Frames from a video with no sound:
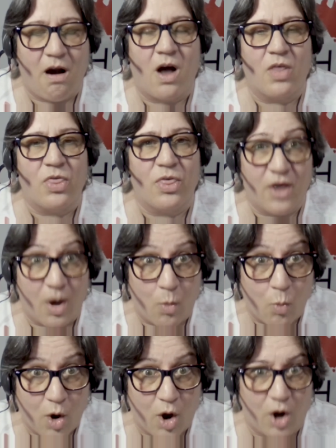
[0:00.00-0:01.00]
on the
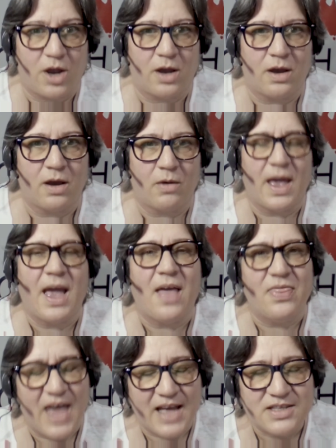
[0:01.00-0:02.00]
work. Okay.
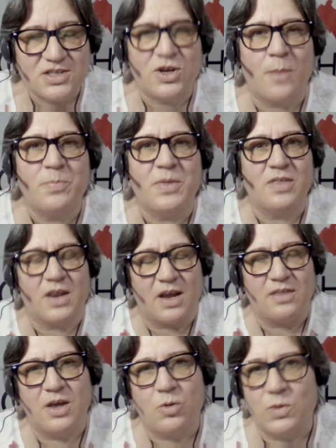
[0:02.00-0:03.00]
And that's something that I
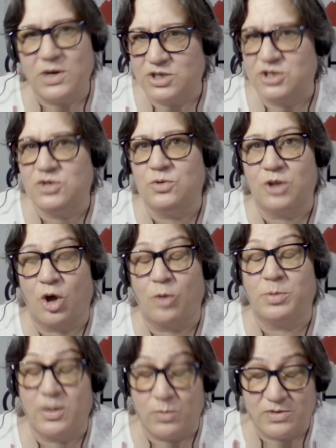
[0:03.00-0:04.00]
think we need to do
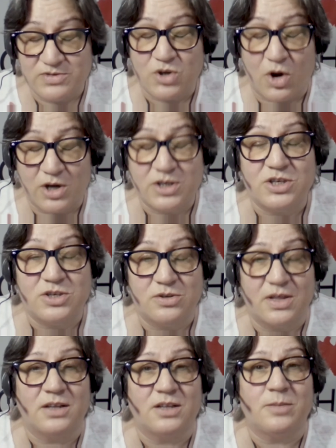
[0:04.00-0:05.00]
globally. And we've started to do
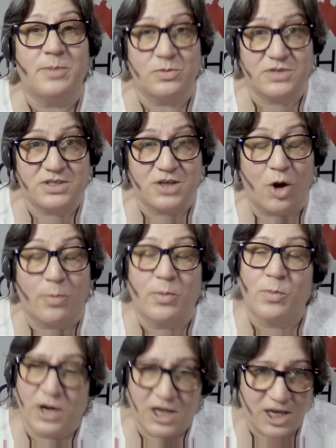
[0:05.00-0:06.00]
that a little bit with Scope,
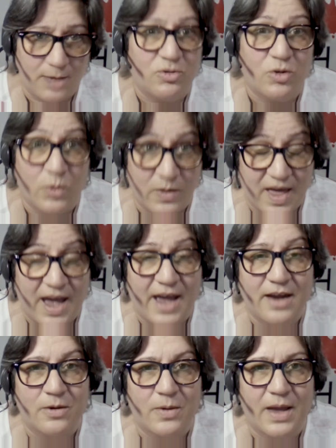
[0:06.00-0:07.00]
and we're going to keep doing
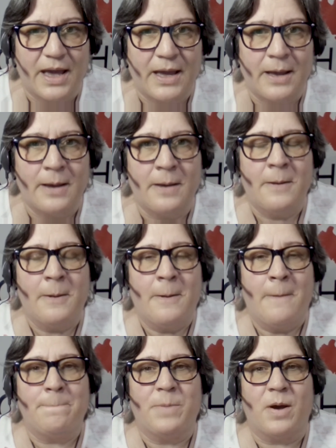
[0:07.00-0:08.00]
that. Okay.
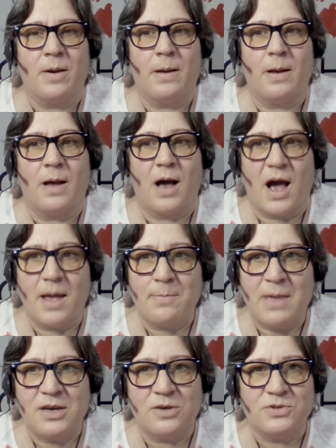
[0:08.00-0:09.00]
But I
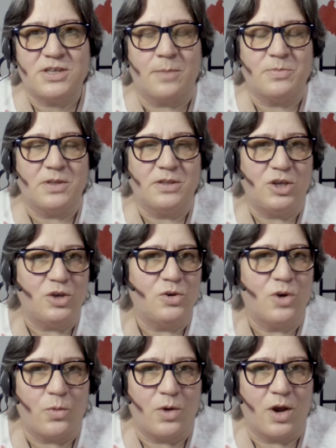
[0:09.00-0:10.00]
may know something that you
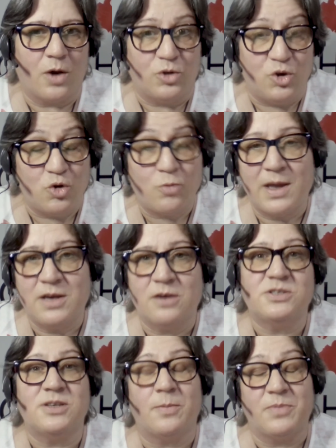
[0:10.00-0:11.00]
don't know. You may
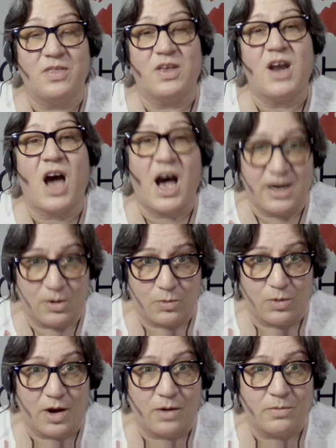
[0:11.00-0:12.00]
know something that I
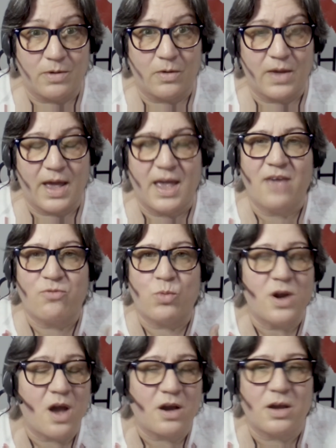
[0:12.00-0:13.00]
don't know. Okay. If
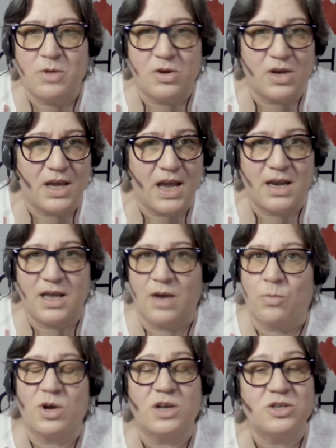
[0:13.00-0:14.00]
we're not communicating
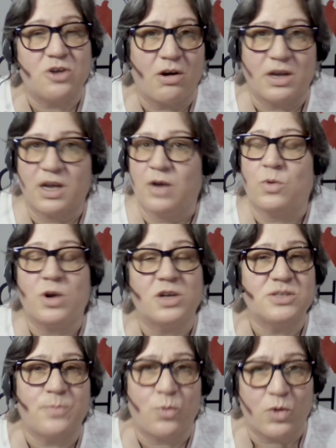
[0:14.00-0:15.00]
and we're not talking and we're
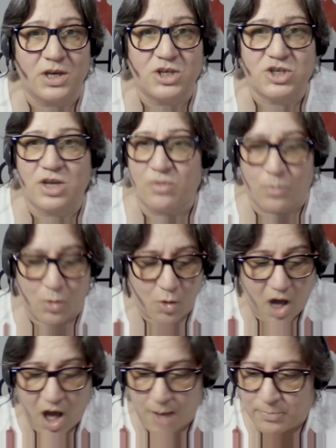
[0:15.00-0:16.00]
not supporting each other and we're
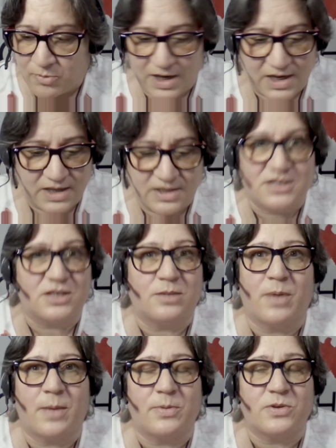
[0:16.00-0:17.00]
all operating in these little
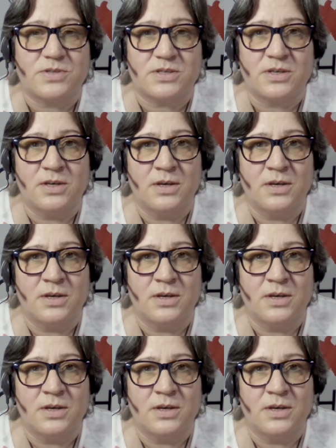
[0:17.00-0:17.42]
bubbles,